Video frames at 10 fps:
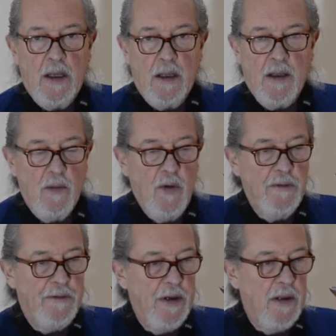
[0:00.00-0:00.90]
say one
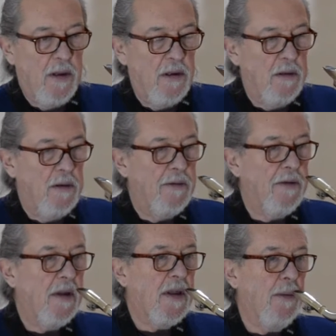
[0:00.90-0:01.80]
phrase that you do, for
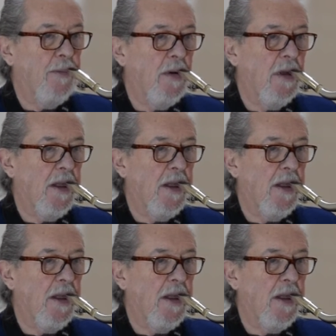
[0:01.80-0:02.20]
example,